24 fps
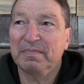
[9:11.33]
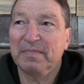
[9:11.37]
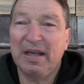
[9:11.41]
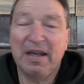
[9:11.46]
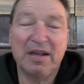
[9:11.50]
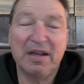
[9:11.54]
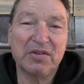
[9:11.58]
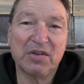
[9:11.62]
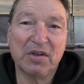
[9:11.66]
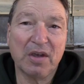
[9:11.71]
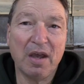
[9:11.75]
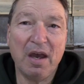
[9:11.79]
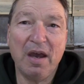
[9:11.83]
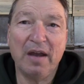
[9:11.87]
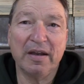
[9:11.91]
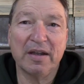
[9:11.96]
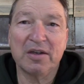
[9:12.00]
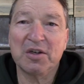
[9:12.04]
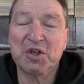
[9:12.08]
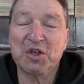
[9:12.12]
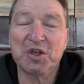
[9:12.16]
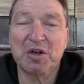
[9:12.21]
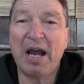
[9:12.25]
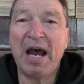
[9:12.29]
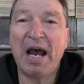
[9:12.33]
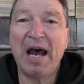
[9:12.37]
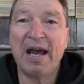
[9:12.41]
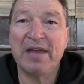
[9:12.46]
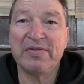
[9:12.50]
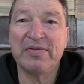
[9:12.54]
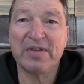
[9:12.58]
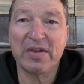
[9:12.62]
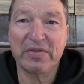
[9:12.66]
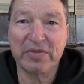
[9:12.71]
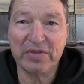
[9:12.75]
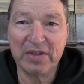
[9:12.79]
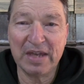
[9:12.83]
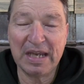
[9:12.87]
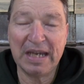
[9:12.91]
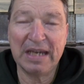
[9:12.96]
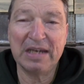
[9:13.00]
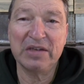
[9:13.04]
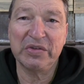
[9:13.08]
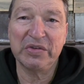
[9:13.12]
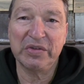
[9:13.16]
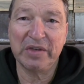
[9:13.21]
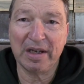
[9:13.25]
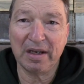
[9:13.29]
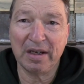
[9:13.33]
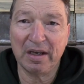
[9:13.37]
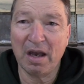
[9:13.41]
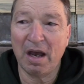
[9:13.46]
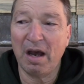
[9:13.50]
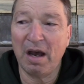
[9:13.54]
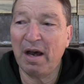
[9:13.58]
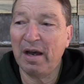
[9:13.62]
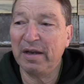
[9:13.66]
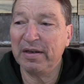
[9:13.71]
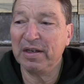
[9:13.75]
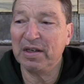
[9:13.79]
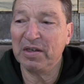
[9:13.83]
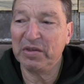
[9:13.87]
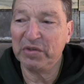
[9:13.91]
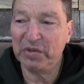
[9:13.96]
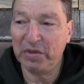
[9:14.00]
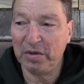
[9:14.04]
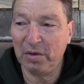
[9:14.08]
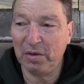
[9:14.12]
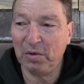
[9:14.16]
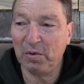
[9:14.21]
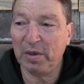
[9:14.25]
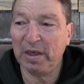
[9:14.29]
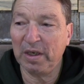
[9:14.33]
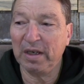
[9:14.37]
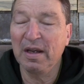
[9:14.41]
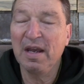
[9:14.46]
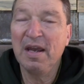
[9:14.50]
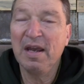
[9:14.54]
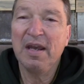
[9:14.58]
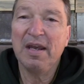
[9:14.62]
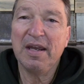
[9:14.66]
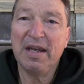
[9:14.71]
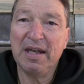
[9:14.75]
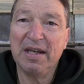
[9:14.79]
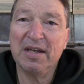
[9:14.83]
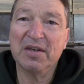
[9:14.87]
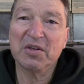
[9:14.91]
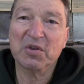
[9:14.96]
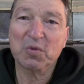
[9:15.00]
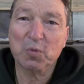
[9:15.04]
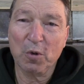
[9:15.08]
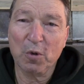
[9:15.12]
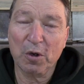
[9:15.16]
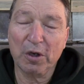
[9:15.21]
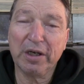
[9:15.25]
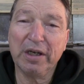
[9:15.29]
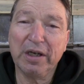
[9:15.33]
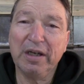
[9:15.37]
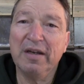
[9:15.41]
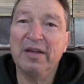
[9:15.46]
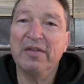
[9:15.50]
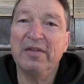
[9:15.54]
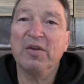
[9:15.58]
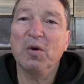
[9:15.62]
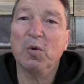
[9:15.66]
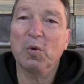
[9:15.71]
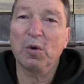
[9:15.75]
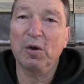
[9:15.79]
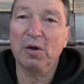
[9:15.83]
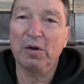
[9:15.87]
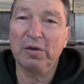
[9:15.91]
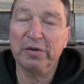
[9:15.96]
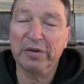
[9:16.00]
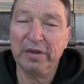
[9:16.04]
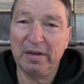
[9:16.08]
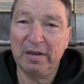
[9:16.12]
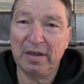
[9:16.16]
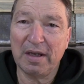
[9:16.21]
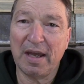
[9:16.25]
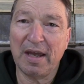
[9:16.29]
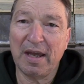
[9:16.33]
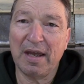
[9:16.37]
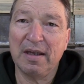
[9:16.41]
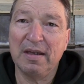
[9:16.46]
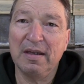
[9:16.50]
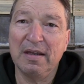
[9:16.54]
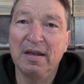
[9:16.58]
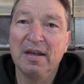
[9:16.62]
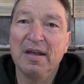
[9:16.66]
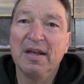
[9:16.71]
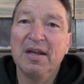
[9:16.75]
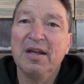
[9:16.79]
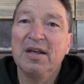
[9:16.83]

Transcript: It's cut and dried, the things that God is doing. He is working in the world today